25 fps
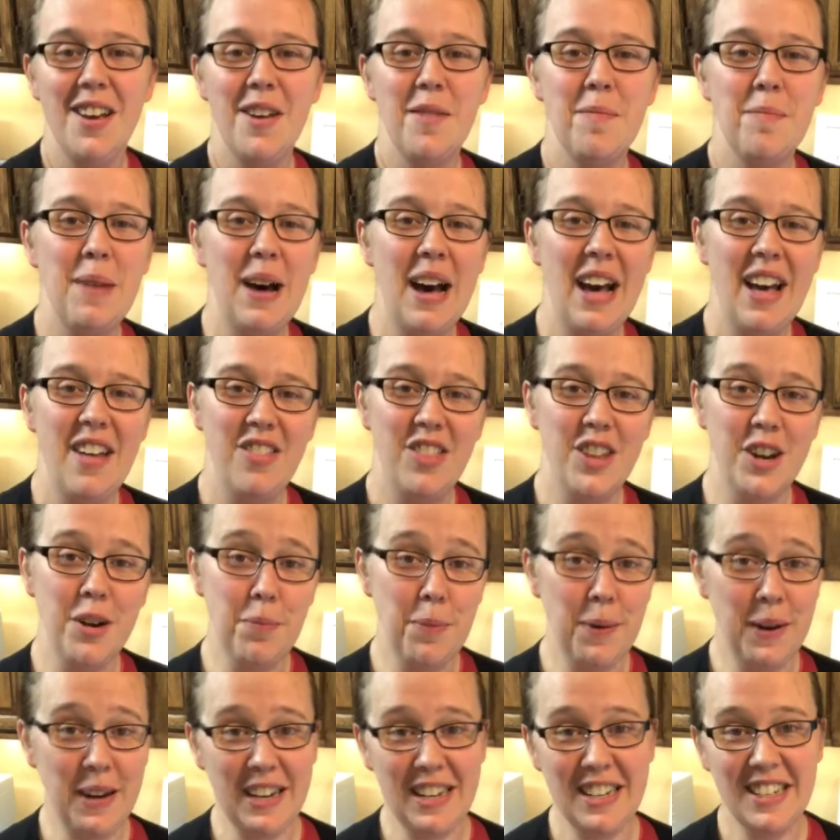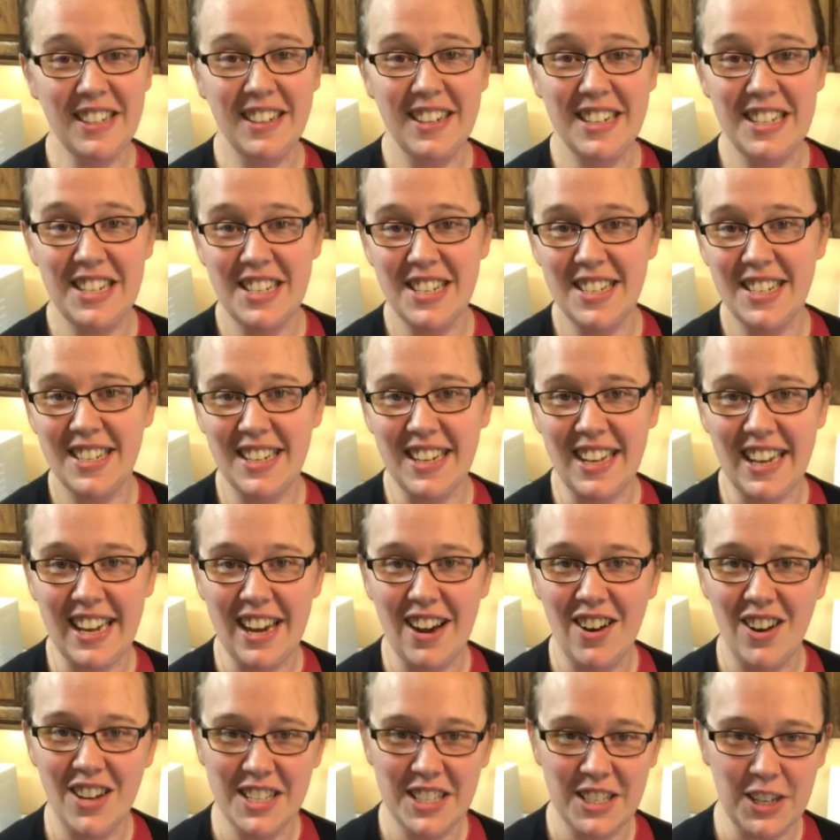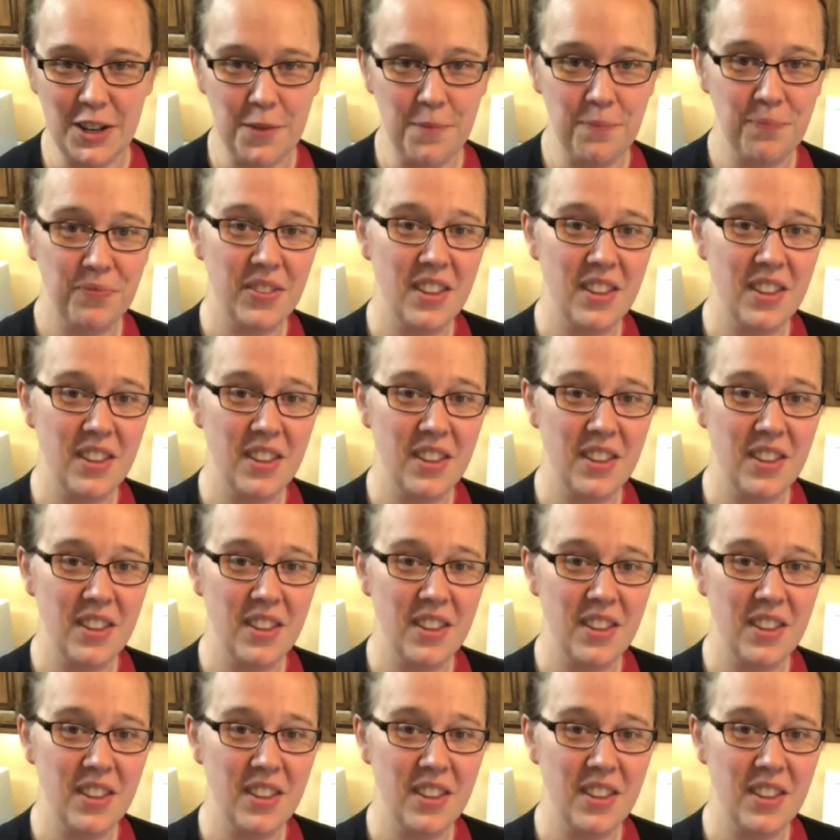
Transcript: but they're pretty delicious to eat also.